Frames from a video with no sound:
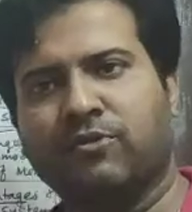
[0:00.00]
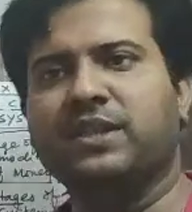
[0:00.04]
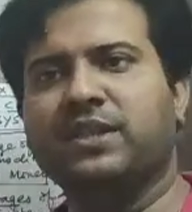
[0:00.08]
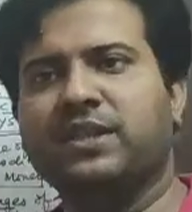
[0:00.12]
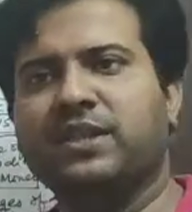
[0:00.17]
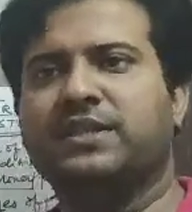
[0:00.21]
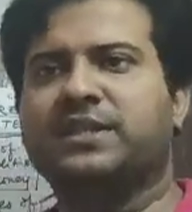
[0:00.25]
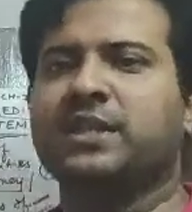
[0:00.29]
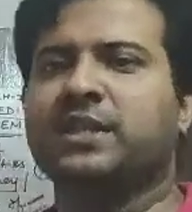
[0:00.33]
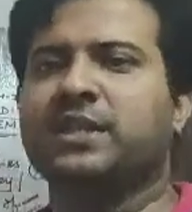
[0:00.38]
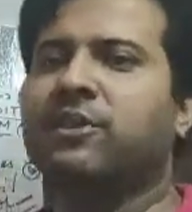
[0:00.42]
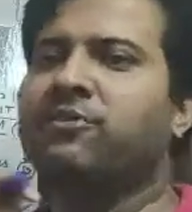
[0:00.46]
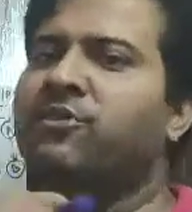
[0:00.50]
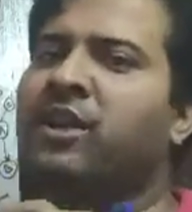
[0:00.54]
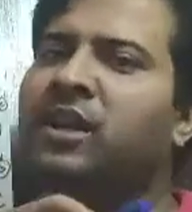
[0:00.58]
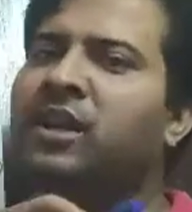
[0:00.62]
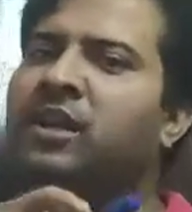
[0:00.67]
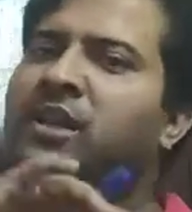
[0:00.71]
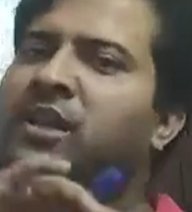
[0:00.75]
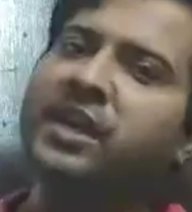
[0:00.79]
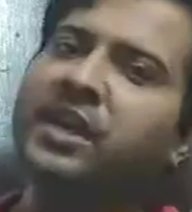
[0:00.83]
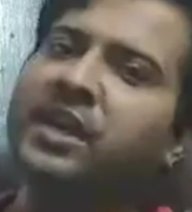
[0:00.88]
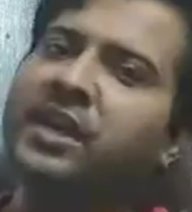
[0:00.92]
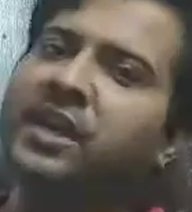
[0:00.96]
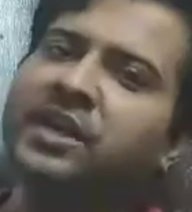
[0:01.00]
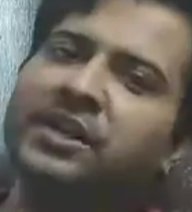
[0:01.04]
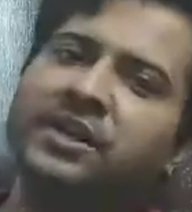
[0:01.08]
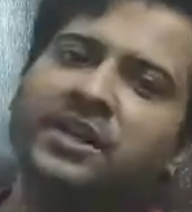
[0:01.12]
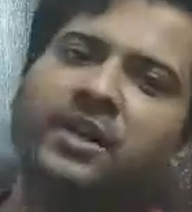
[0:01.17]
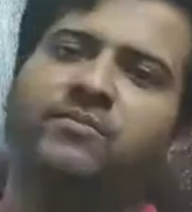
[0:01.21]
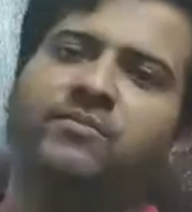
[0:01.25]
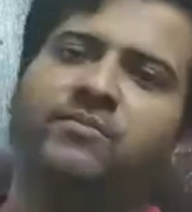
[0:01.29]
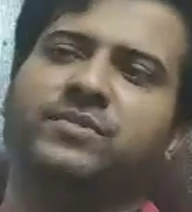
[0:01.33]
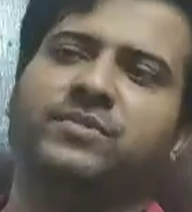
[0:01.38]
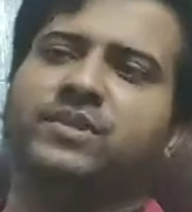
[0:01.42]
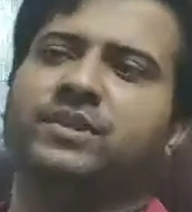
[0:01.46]
by several
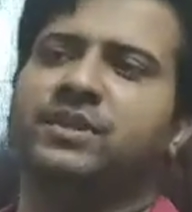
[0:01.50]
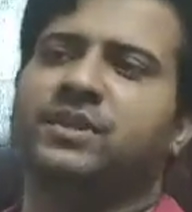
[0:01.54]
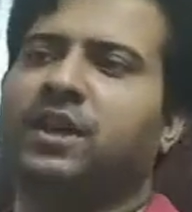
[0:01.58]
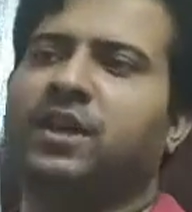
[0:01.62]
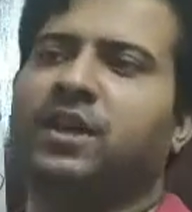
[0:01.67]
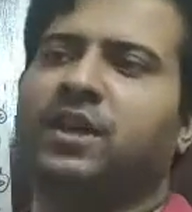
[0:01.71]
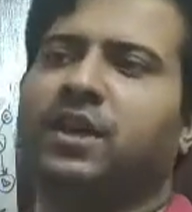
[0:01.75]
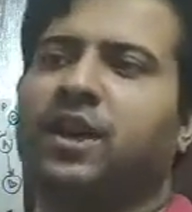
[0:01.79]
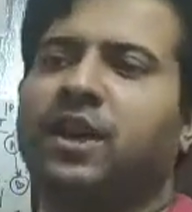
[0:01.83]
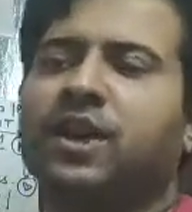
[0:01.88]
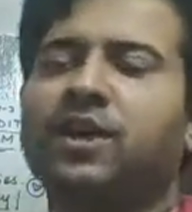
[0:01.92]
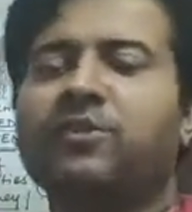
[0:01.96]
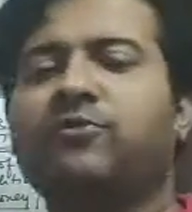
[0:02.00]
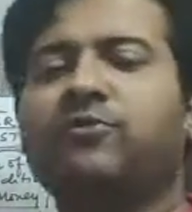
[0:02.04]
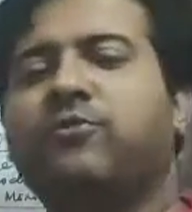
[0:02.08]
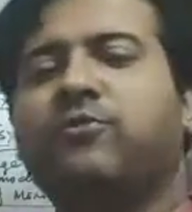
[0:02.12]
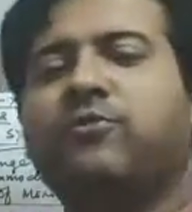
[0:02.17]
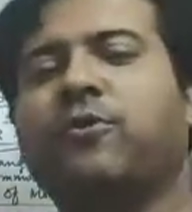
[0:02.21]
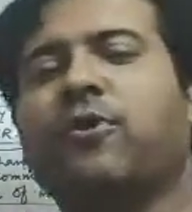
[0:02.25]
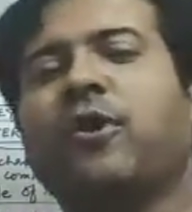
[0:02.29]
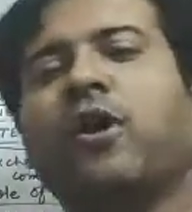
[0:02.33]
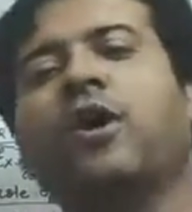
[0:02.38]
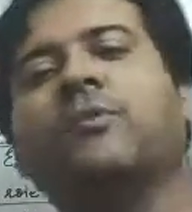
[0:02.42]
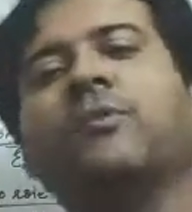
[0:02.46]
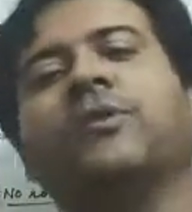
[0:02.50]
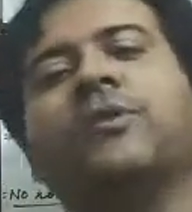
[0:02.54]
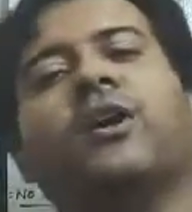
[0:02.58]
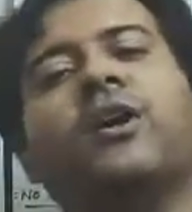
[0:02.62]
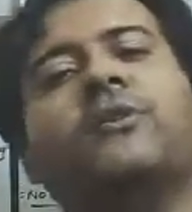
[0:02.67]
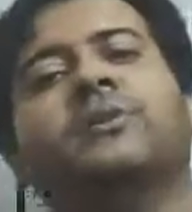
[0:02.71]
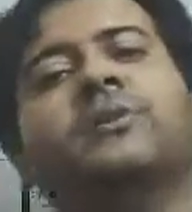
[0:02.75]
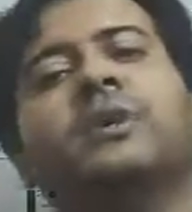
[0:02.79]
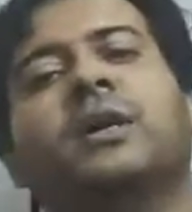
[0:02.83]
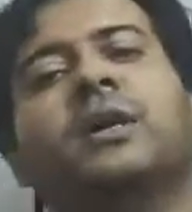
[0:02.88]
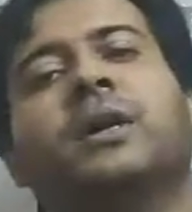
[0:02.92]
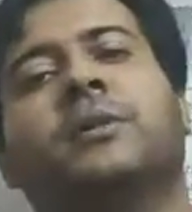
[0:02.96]
kingdoms in form
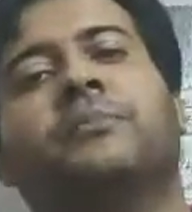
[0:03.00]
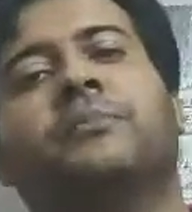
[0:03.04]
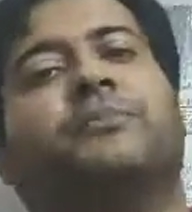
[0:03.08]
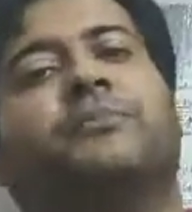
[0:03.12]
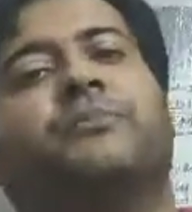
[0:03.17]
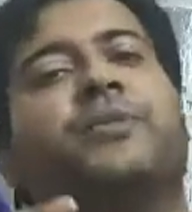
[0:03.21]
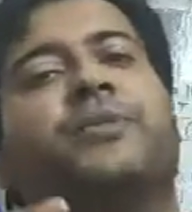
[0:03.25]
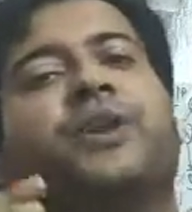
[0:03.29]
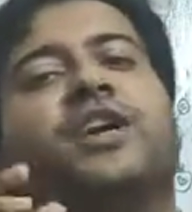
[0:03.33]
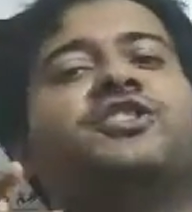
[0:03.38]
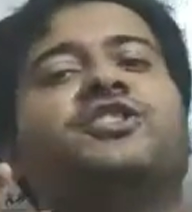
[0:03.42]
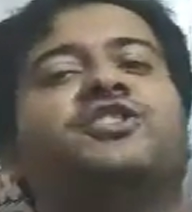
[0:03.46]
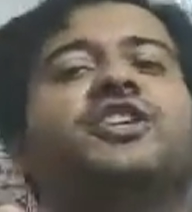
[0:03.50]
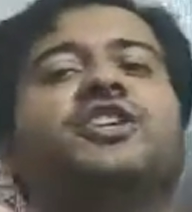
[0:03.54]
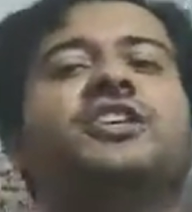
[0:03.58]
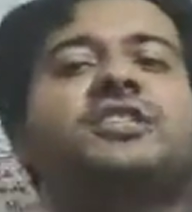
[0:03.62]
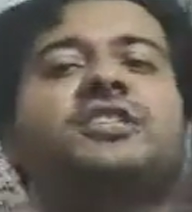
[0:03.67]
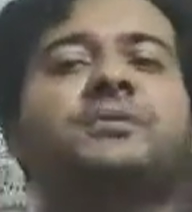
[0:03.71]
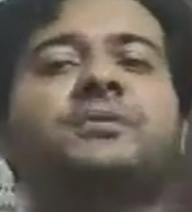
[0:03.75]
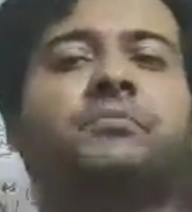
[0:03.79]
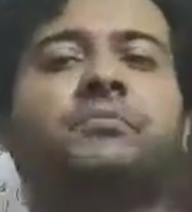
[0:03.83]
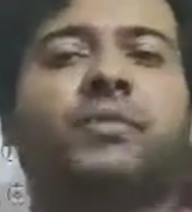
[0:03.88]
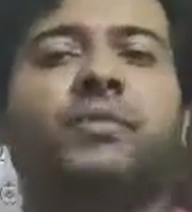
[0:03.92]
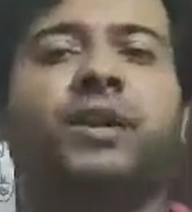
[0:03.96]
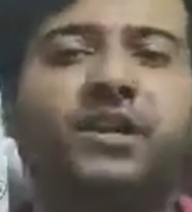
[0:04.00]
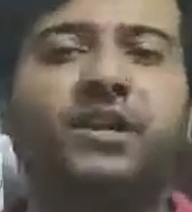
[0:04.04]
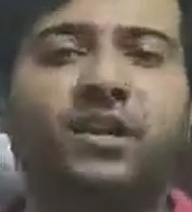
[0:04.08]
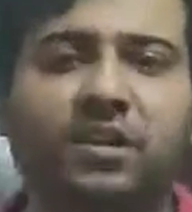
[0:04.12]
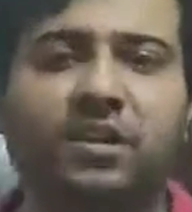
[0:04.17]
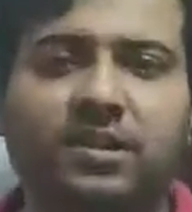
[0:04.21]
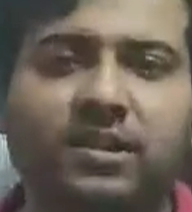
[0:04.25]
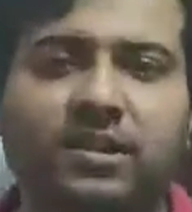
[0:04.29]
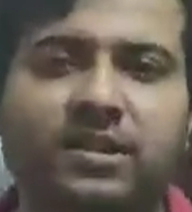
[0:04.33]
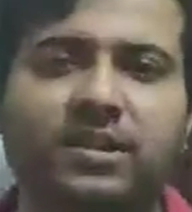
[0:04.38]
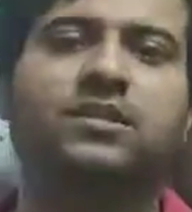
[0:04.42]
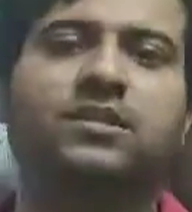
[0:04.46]
of precious
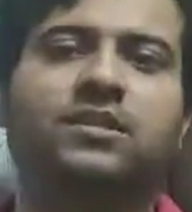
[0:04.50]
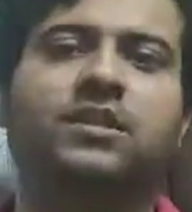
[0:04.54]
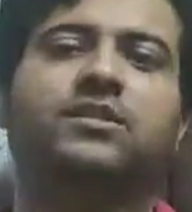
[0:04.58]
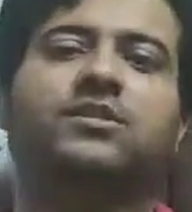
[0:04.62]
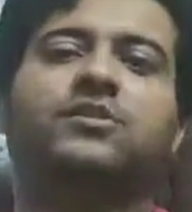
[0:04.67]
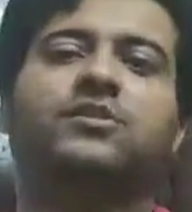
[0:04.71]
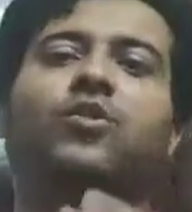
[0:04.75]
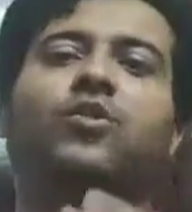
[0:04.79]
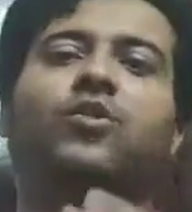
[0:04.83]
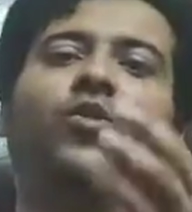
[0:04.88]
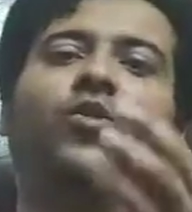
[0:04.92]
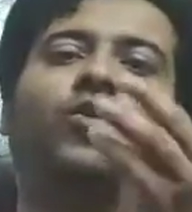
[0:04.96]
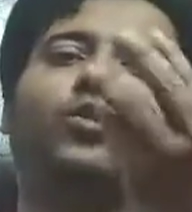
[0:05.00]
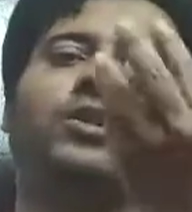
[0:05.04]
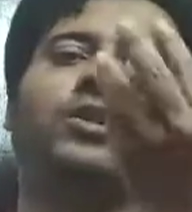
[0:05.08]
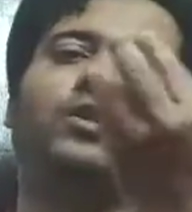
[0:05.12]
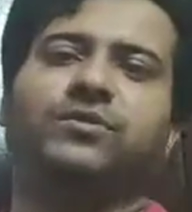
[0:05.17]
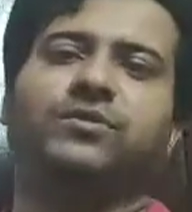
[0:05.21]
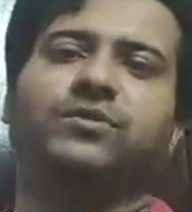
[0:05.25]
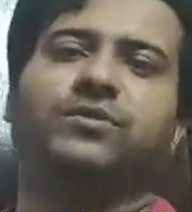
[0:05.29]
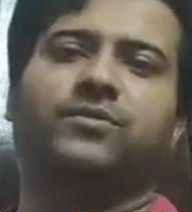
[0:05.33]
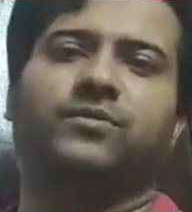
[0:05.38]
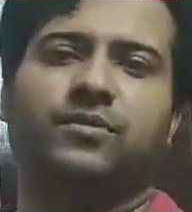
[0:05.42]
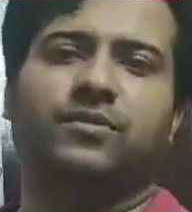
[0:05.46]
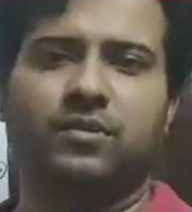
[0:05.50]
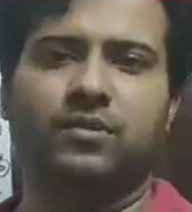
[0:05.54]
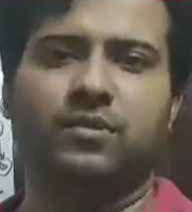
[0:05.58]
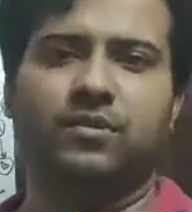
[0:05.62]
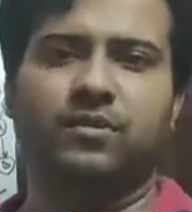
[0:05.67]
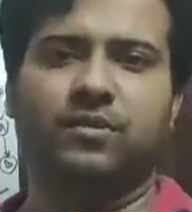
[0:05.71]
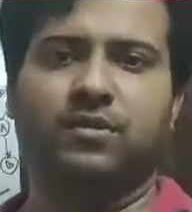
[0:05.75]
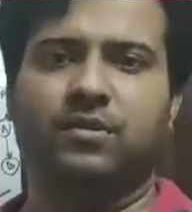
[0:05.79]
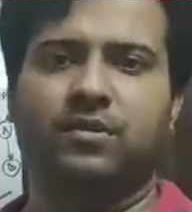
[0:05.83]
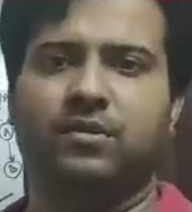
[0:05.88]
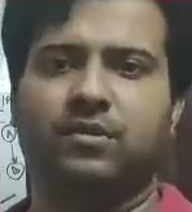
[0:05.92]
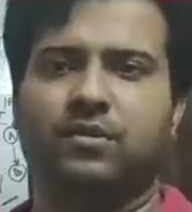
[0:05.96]
metals such as gold,
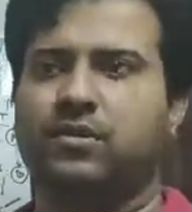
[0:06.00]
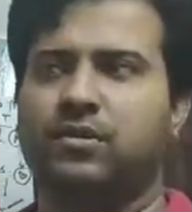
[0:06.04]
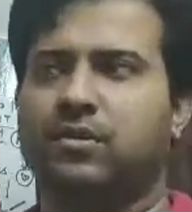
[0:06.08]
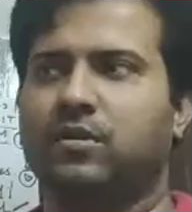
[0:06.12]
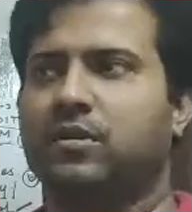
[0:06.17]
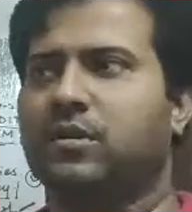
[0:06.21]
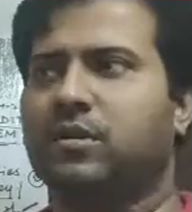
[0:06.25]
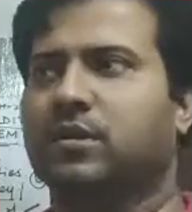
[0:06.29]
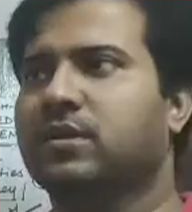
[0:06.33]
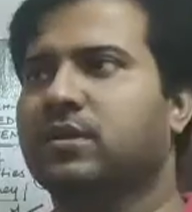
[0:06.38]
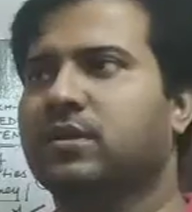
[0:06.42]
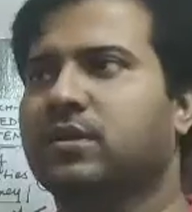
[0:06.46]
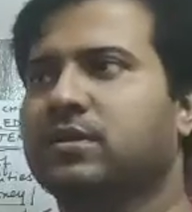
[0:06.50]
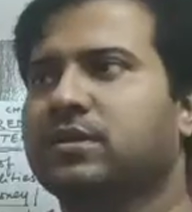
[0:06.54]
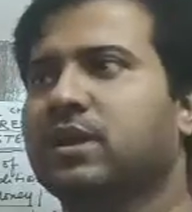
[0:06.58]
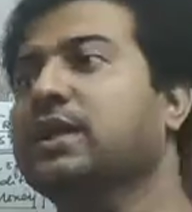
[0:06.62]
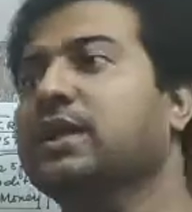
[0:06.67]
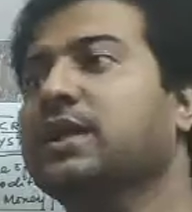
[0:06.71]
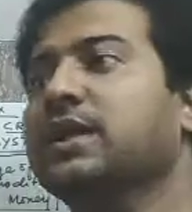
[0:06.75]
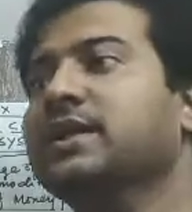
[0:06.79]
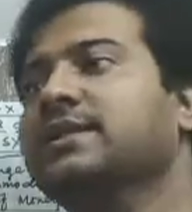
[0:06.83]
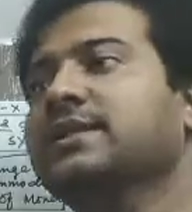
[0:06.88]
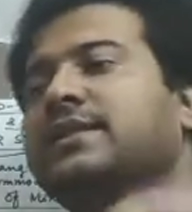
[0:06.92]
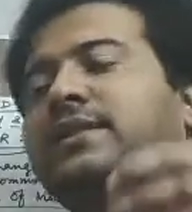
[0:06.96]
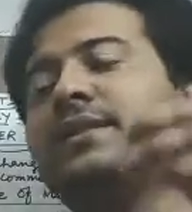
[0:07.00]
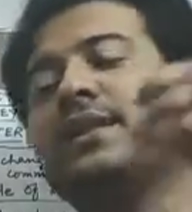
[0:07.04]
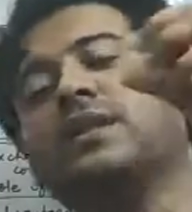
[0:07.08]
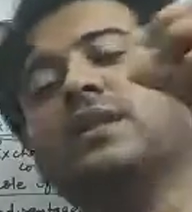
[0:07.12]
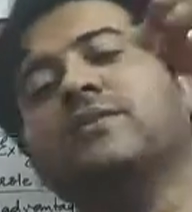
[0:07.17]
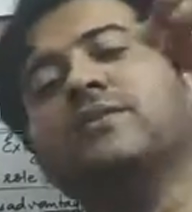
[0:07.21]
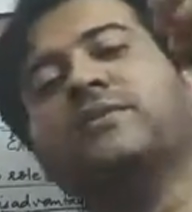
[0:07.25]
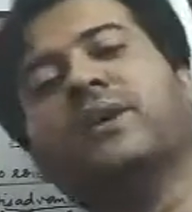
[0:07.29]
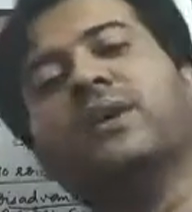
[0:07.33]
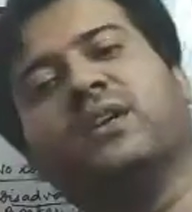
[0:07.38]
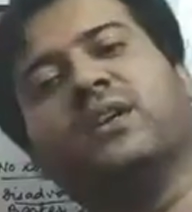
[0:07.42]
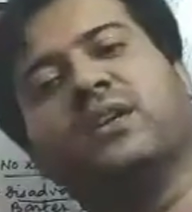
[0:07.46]
such as
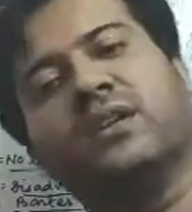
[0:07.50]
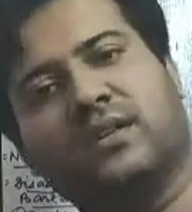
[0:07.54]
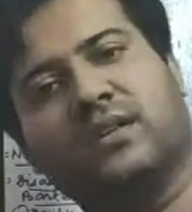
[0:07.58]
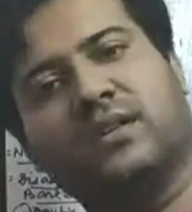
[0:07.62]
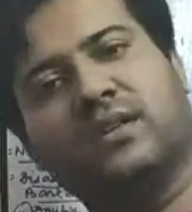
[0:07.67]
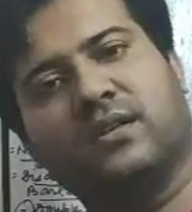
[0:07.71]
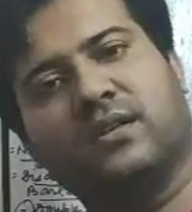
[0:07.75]
silver.